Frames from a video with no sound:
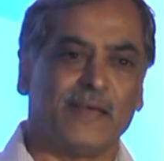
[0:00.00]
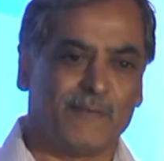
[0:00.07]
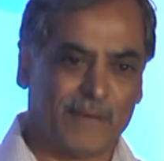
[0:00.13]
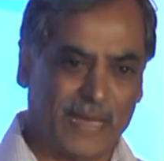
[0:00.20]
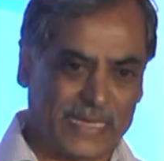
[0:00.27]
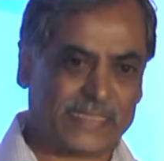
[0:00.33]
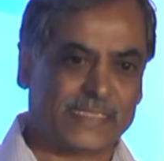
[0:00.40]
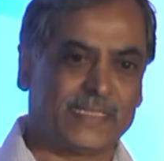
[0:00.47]

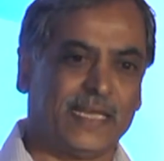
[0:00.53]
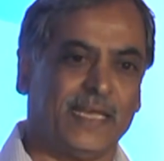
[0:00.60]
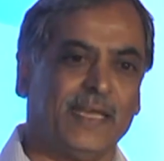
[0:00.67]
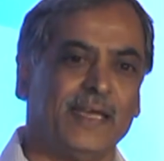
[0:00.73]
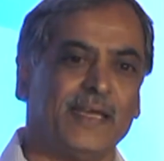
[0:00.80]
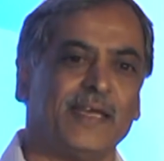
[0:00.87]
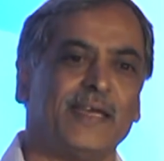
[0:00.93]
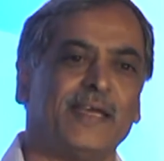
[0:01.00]
Waxing,
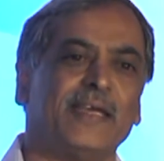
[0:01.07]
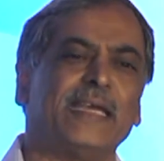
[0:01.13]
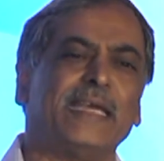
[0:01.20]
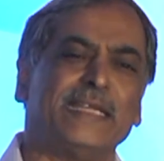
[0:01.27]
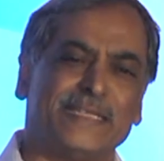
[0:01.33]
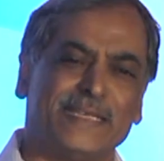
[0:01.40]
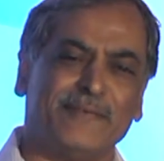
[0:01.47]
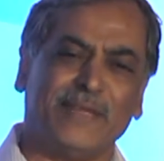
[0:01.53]

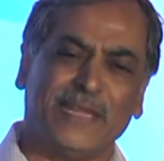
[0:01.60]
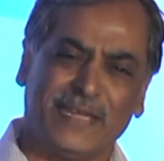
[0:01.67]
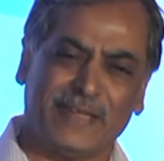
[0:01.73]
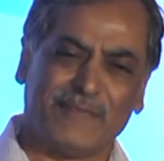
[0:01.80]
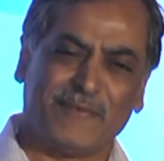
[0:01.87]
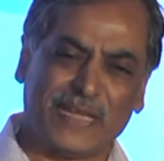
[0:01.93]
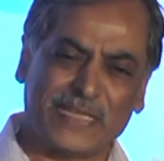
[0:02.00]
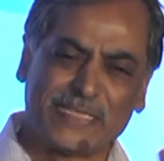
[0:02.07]
it's a
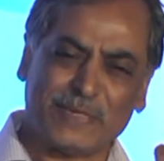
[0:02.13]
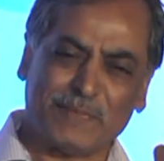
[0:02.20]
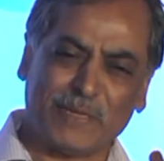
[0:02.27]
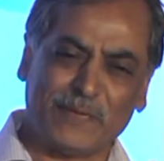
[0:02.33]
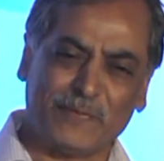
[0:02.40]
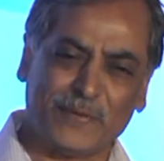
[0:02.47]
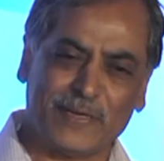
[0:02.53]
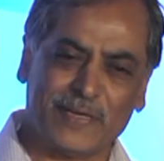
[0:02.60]
very
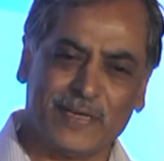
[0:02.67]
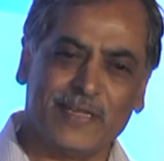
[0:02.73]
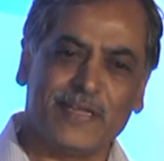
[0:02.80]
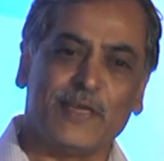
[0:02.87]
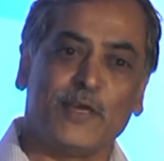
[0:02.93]
fashionable word.